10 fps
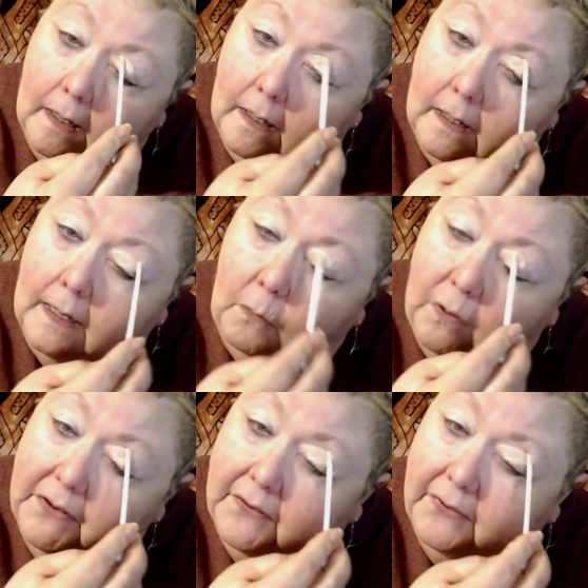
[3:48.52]
Now,
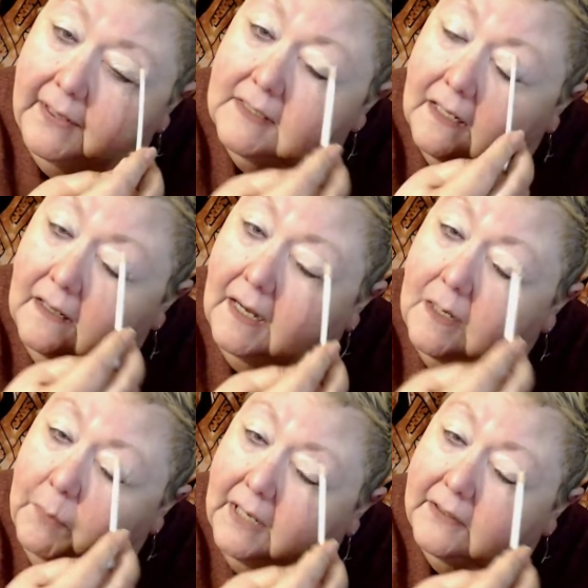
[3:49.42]
one of the things I like
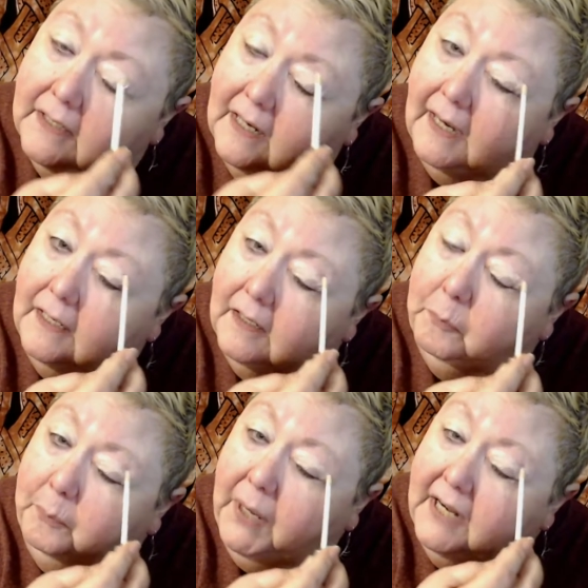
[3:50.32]
about the kind of
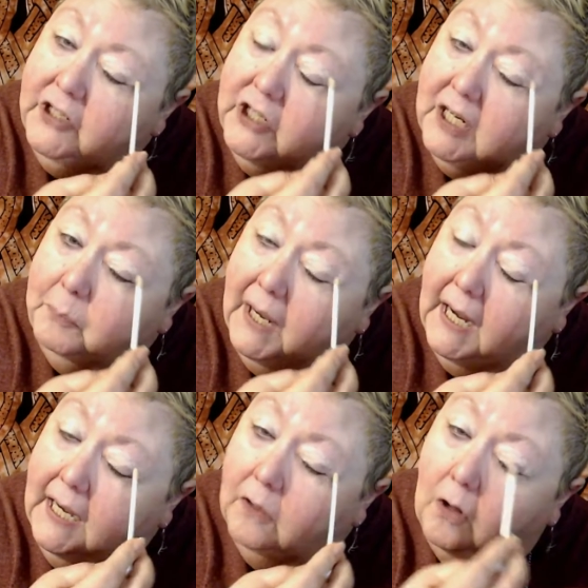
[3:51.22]
beigey
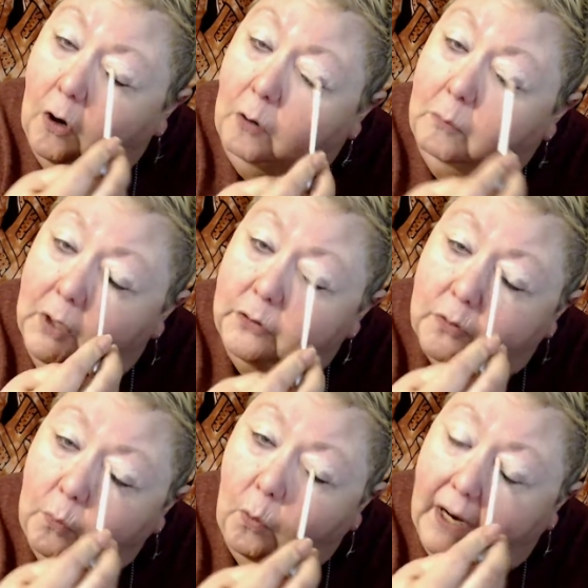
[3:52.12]
pale,
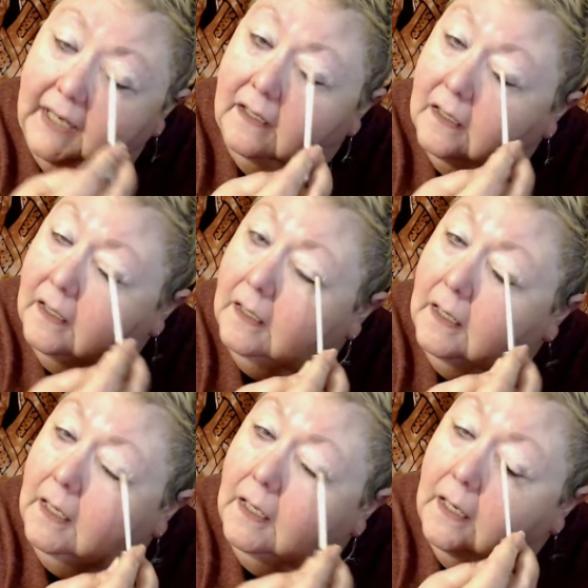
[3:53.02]
almost white,
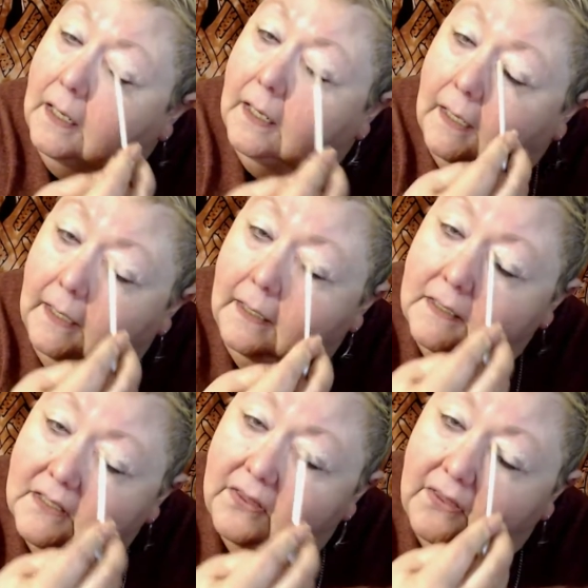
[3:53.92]

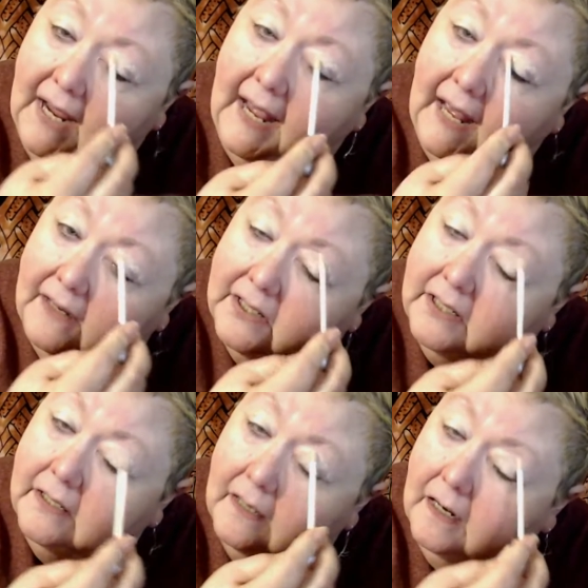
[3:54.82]
is that
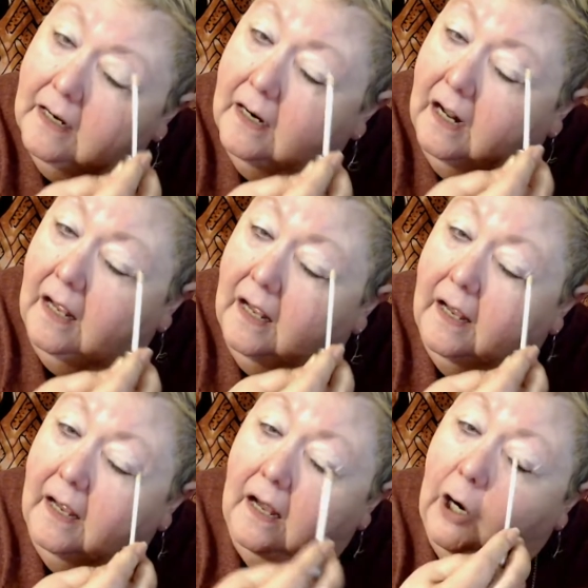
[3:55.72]

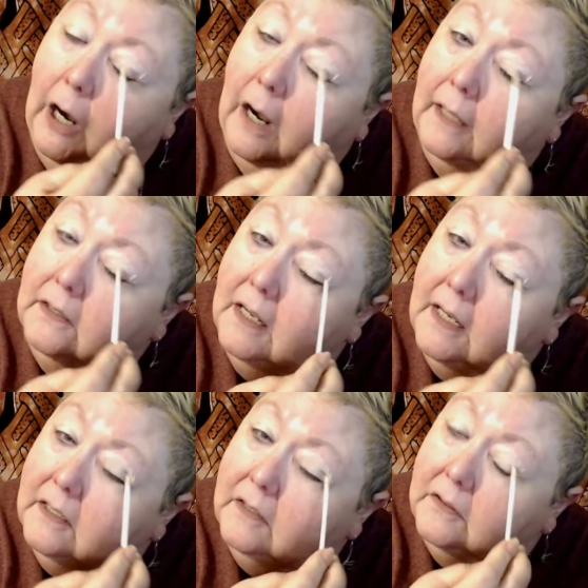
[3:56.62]

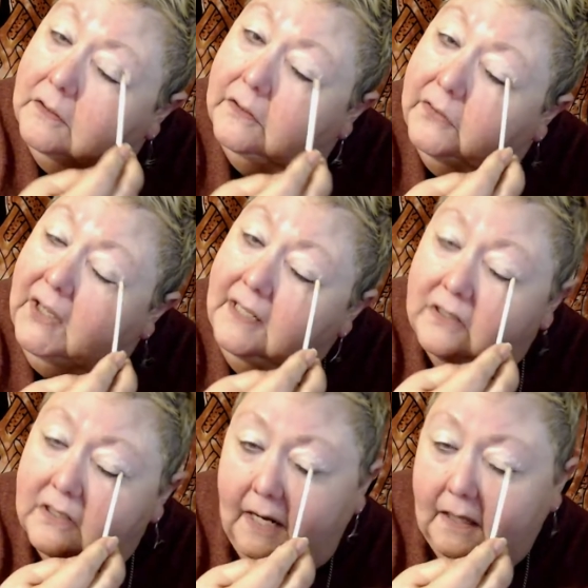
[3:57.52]
unlike things
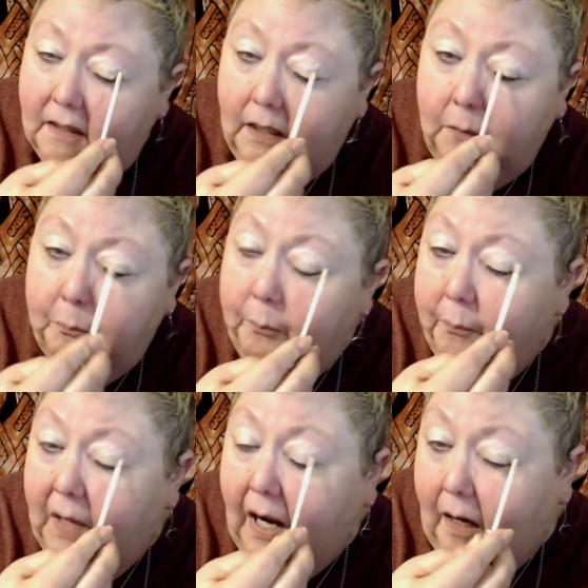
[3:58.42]
like the
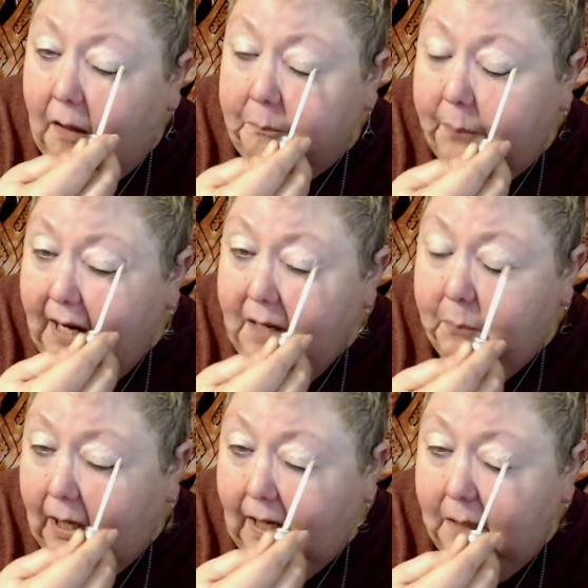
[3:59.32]
um, paint pot